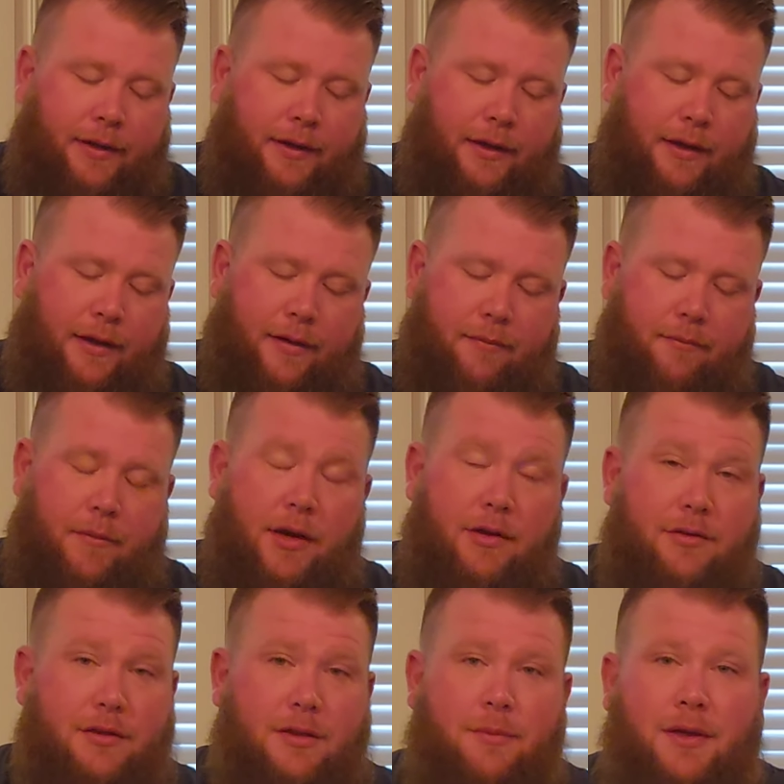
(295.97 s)
um,
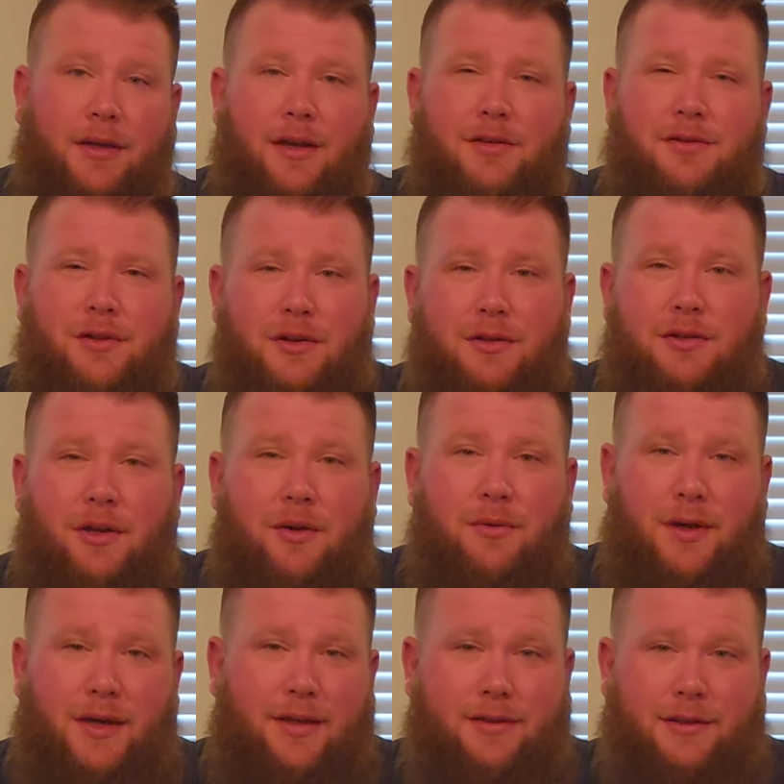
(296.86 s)
mostly because there's no
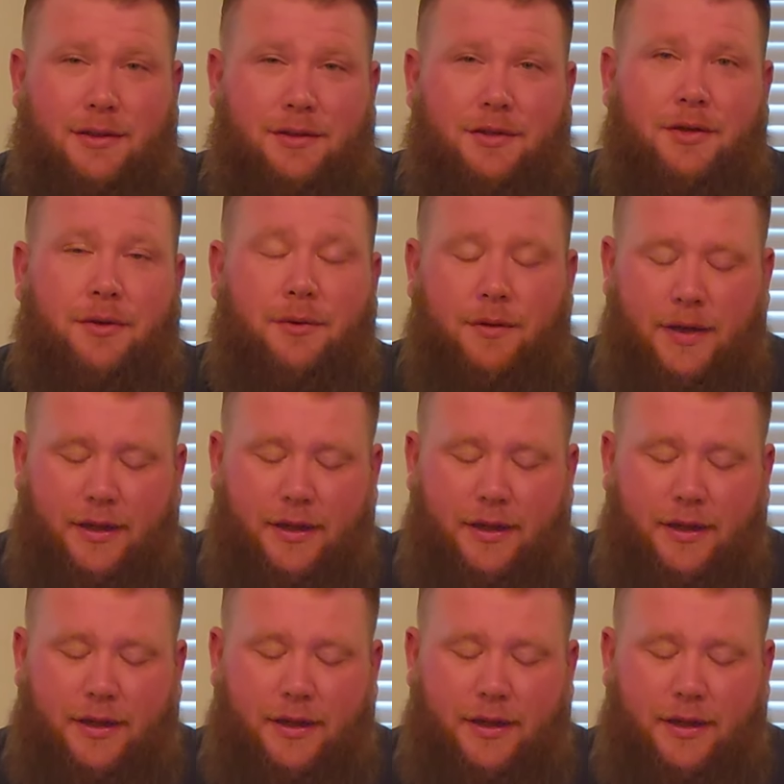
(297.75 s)
reason to.